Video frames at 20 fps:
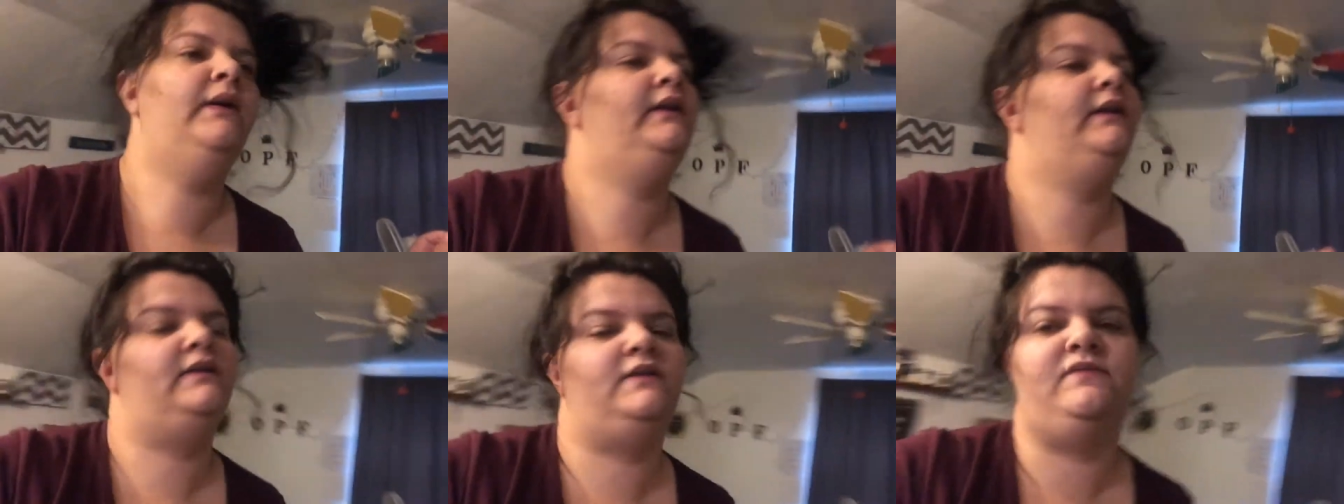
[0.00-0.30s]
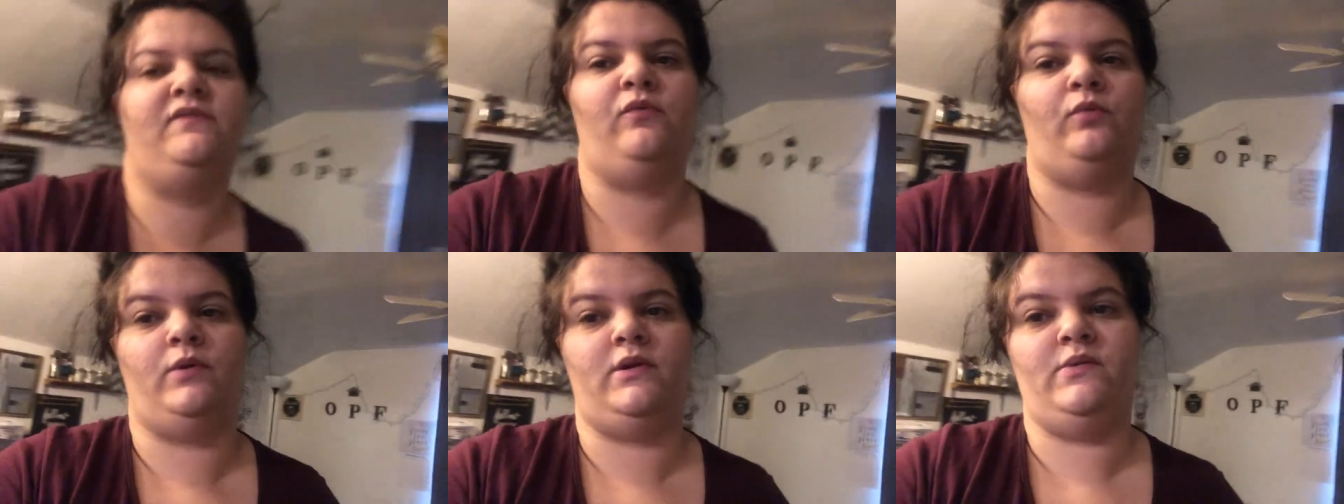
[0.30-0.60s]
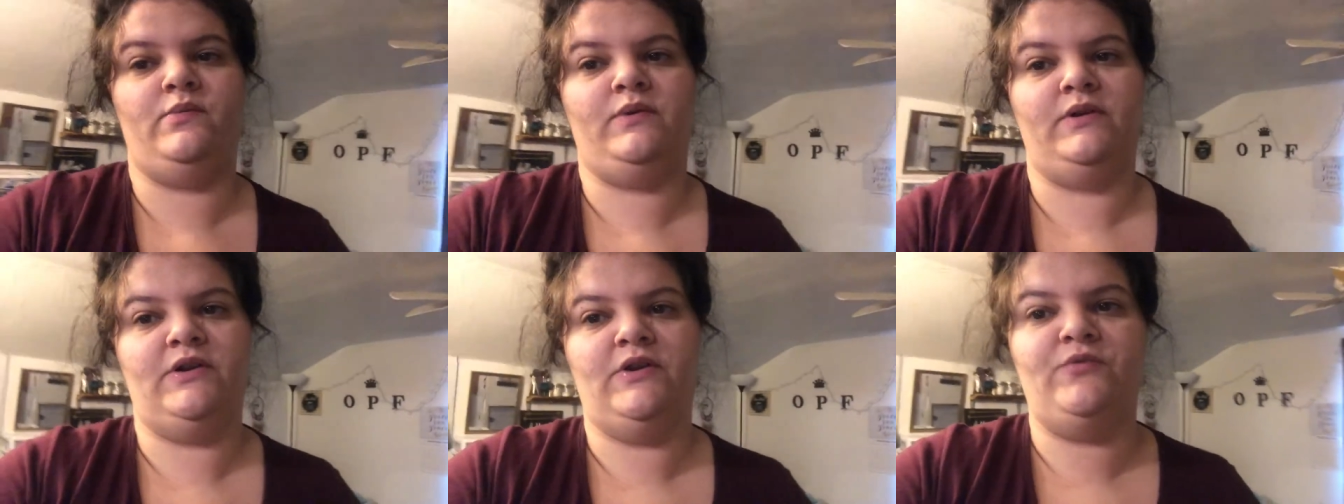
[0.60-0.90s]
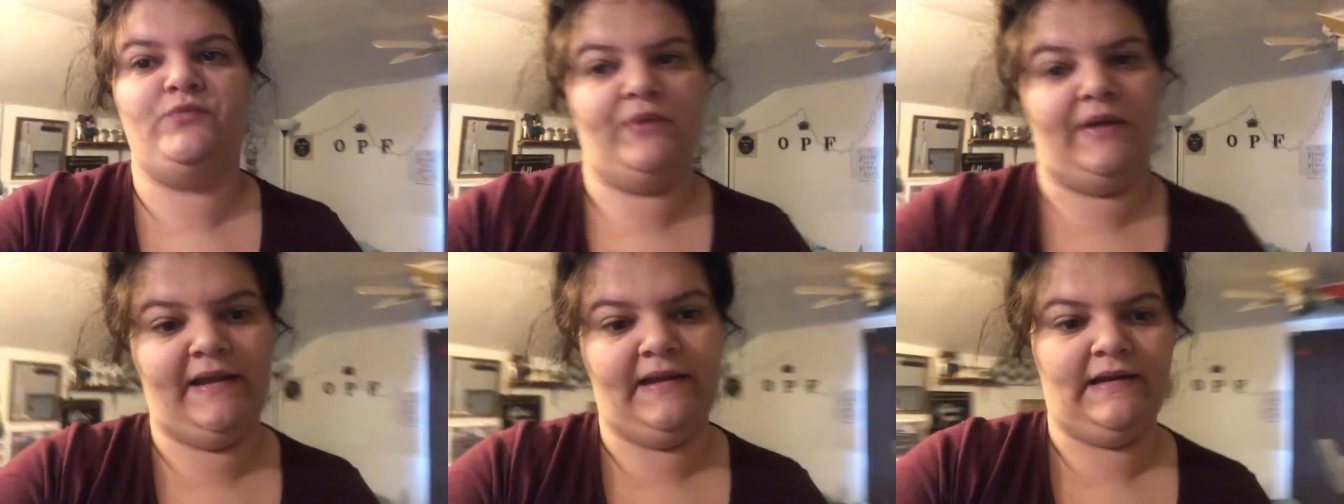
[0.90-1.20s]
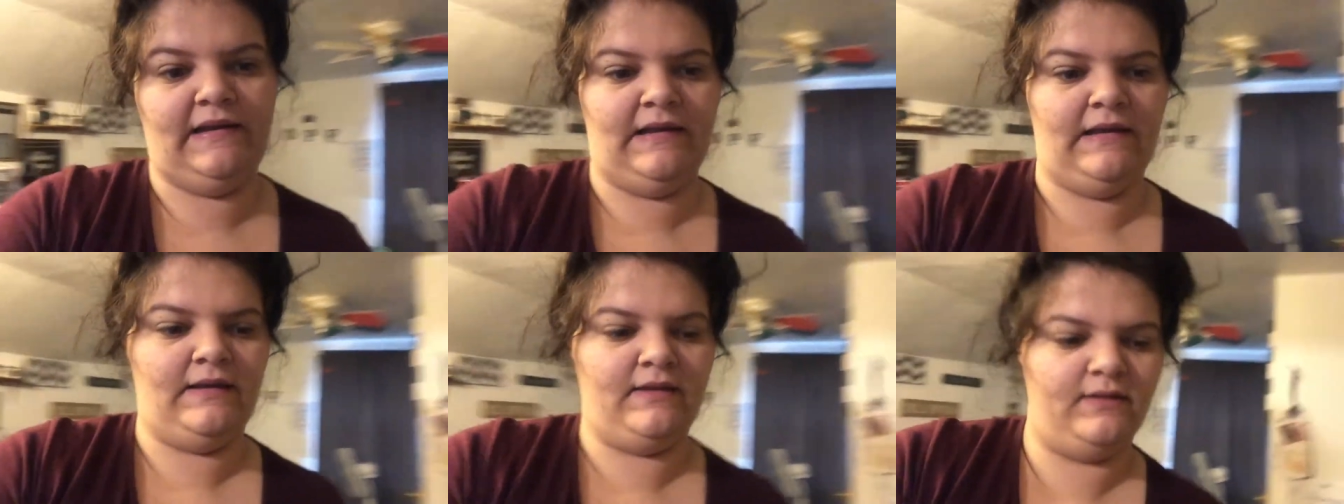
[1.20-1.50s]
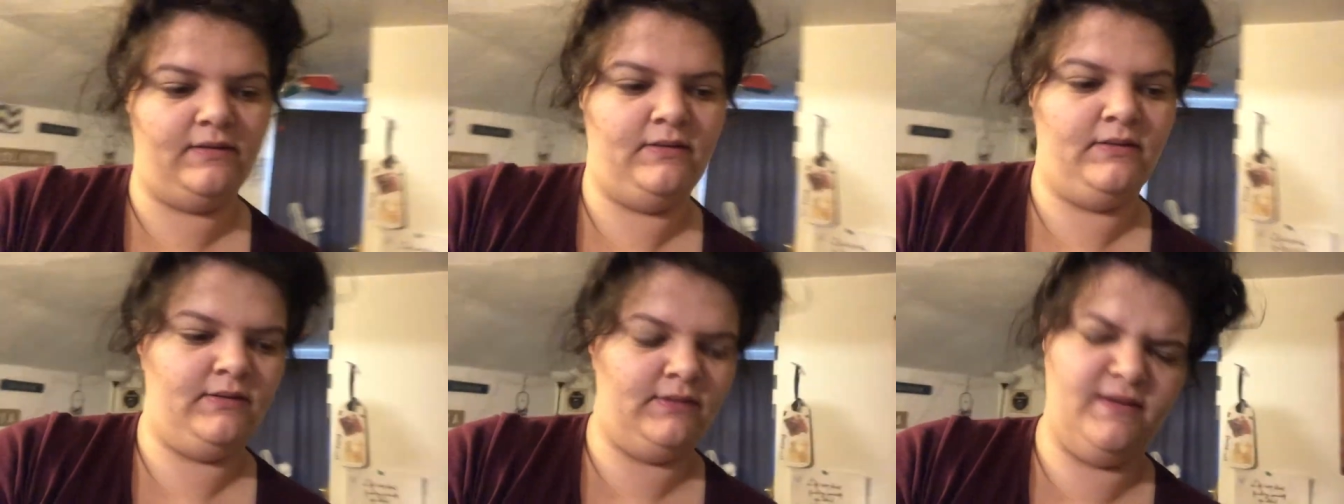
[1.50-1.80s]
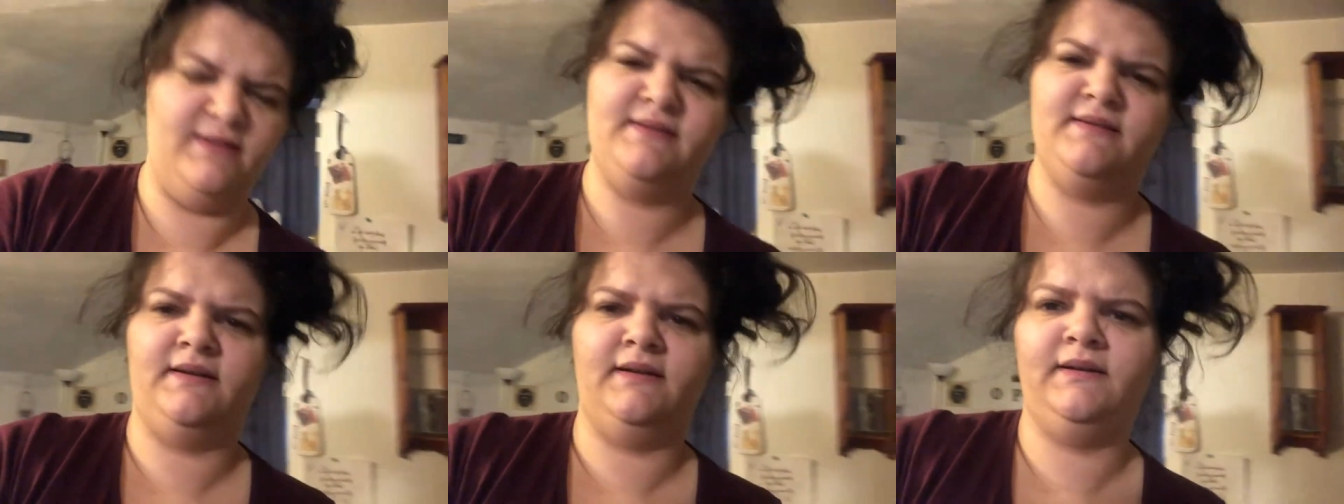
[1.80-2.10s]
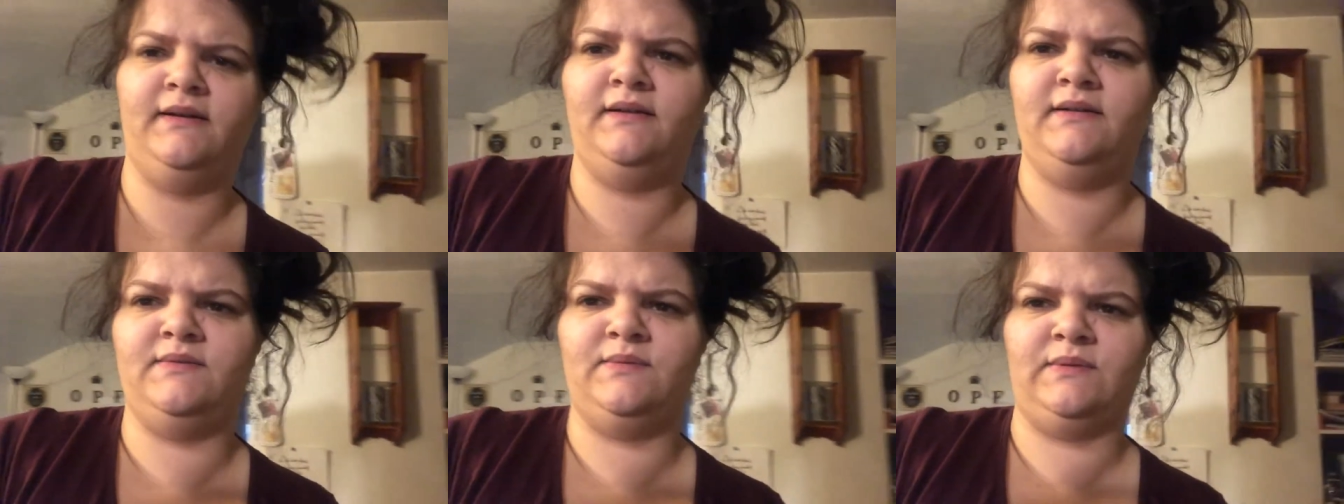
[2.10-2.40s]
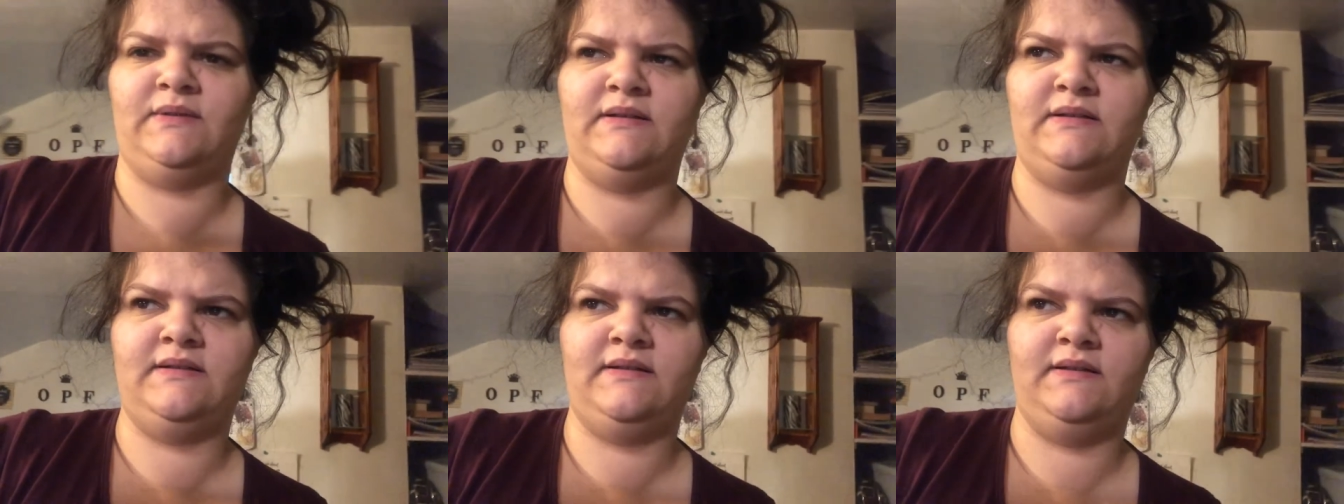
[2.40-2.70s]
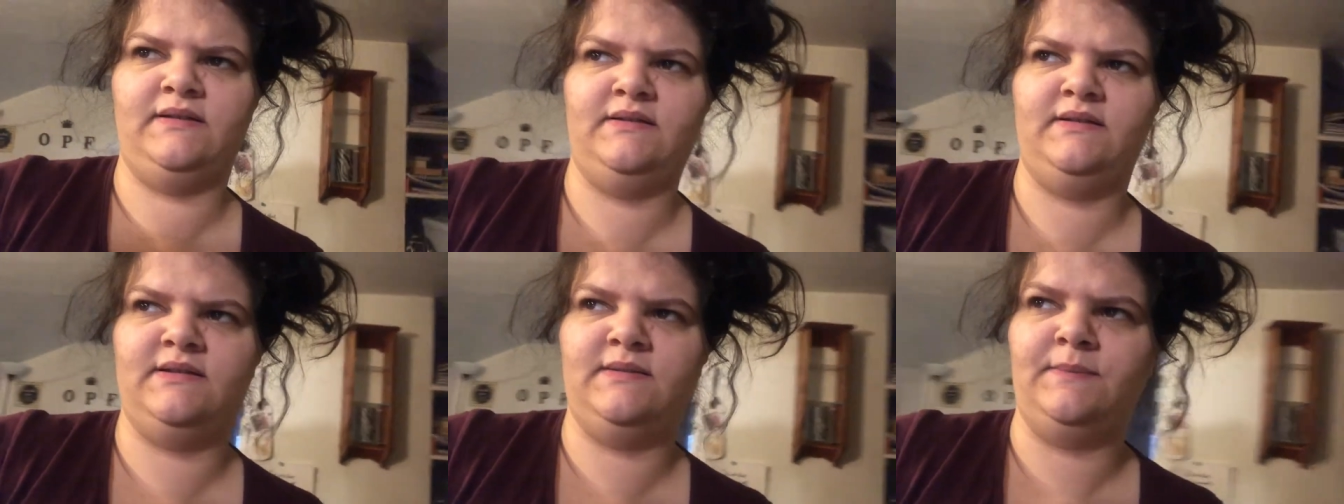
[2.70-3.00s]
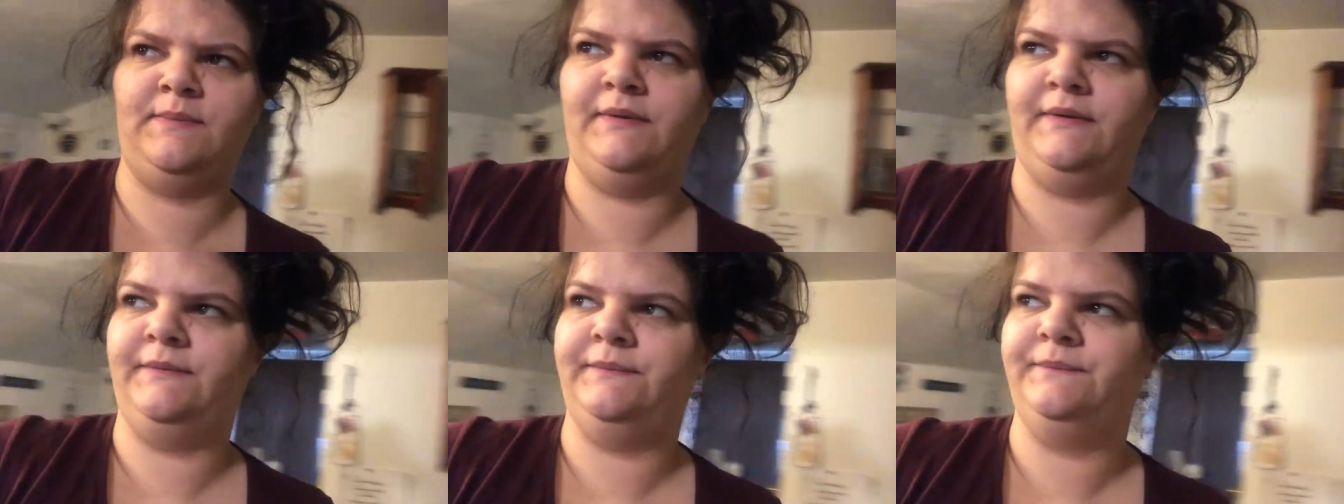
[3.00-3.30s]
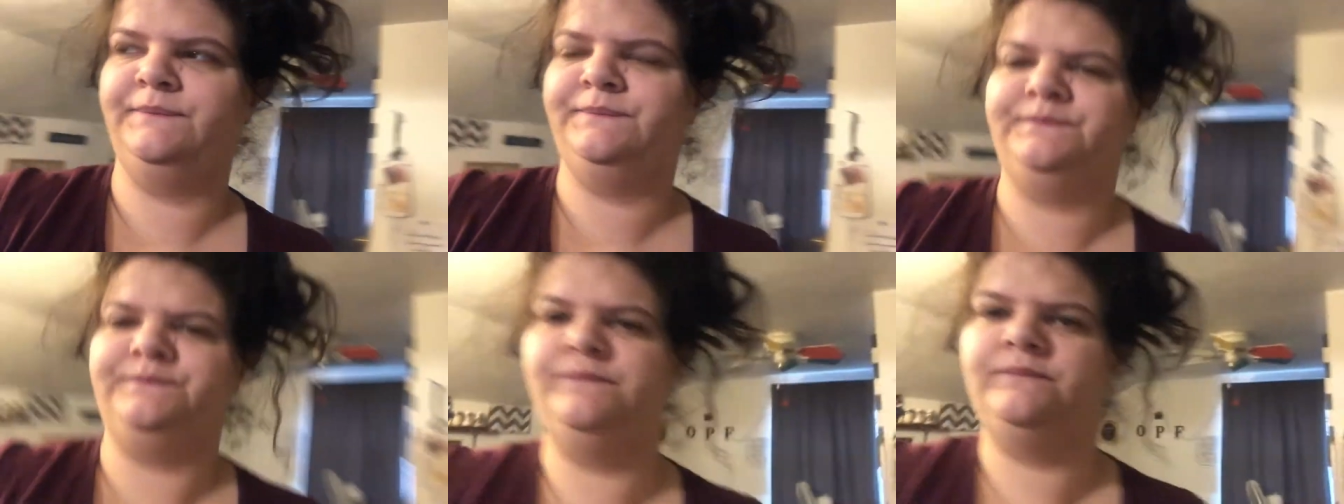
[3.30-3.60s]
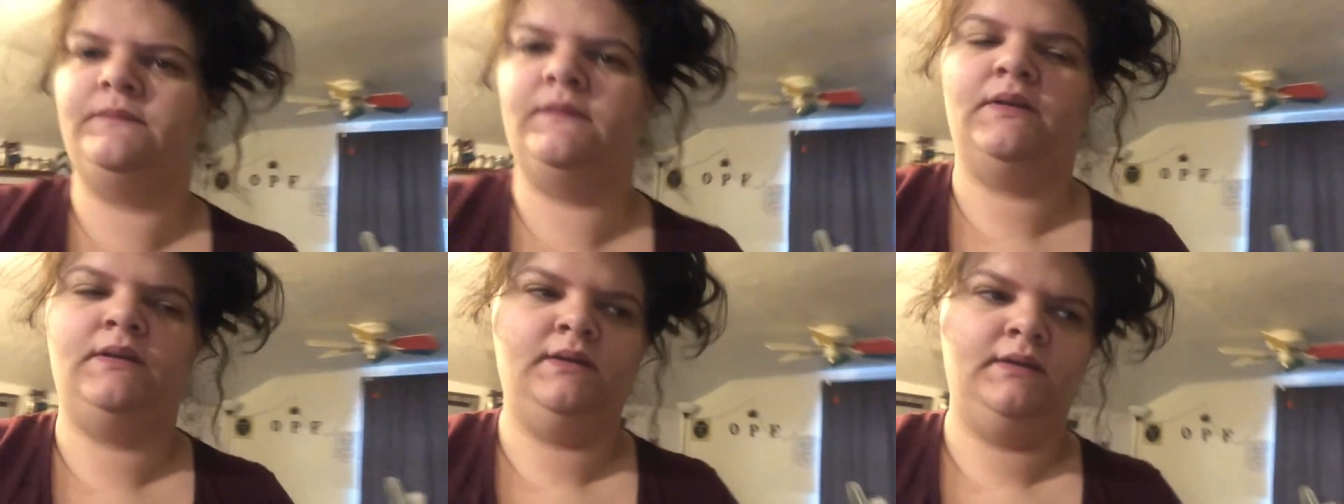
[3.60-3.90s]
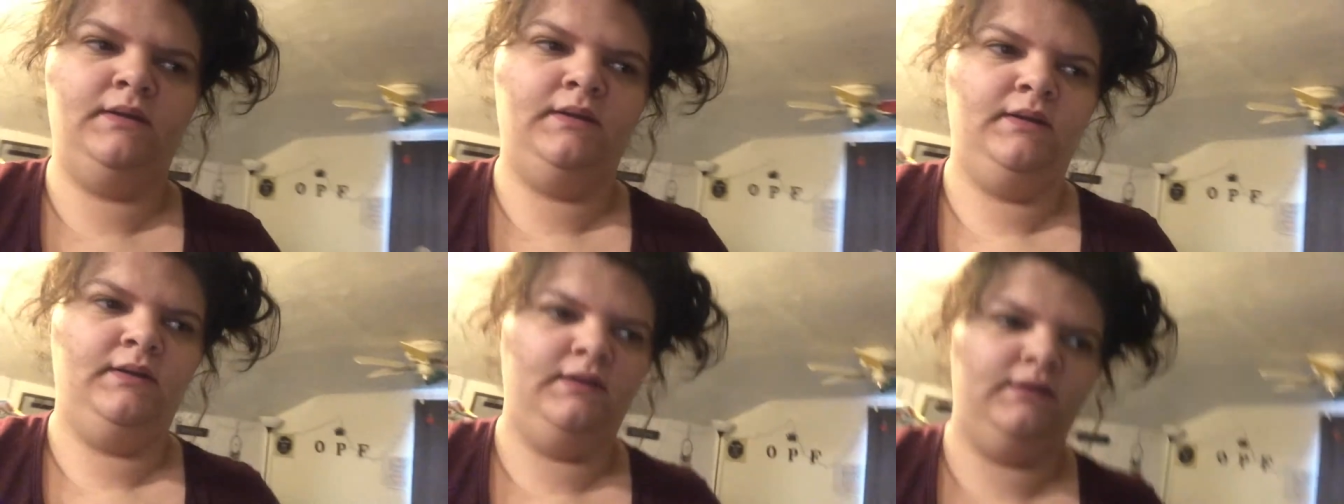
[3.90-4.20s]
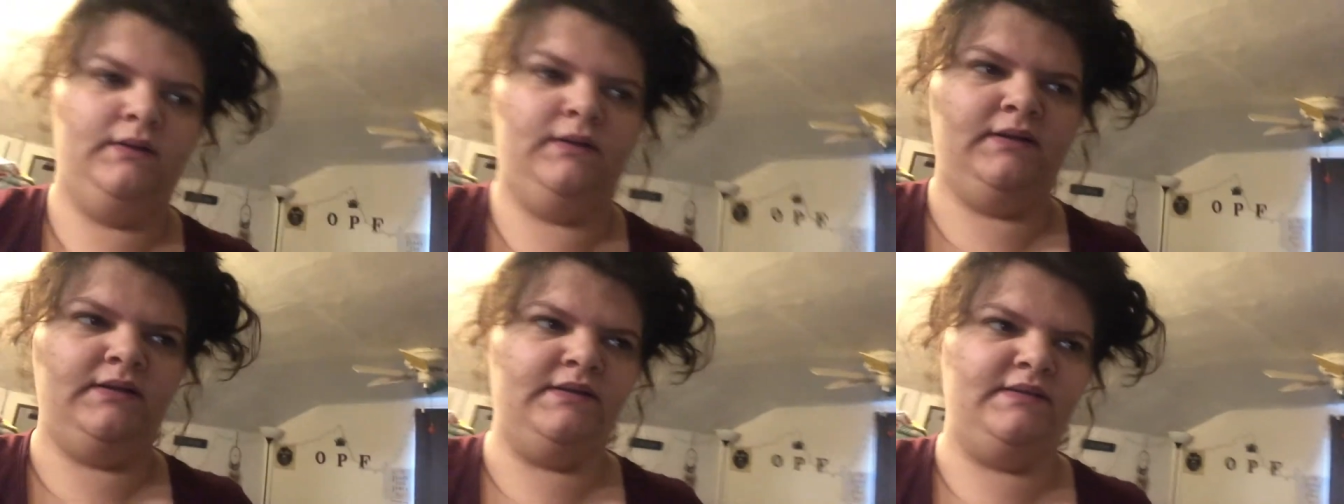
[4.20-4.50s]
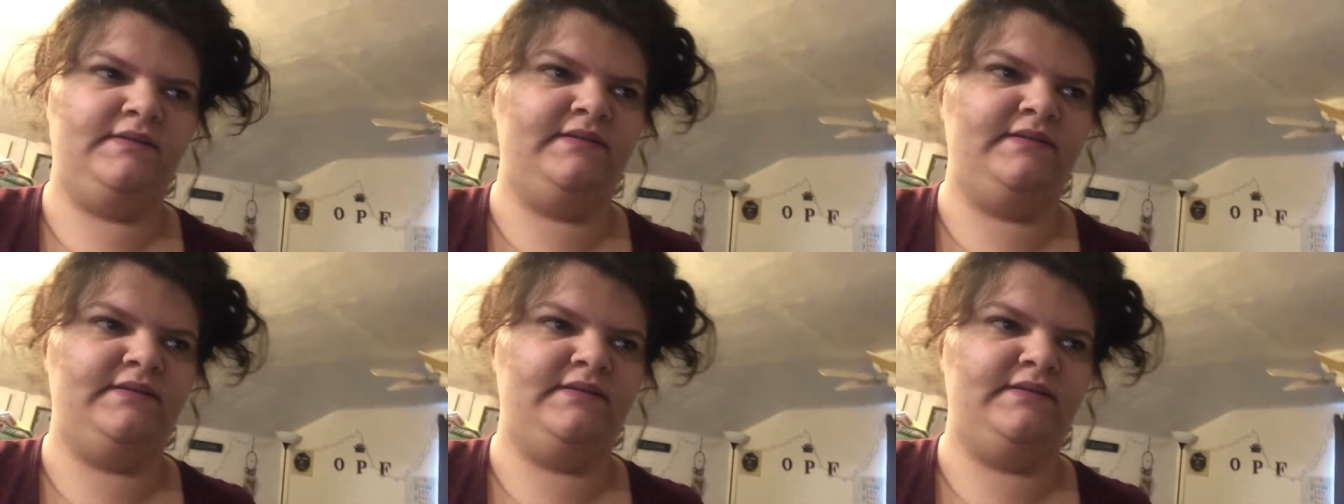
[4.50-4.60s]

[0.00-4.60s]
it is 41 and raining outside is what it says, but I didn't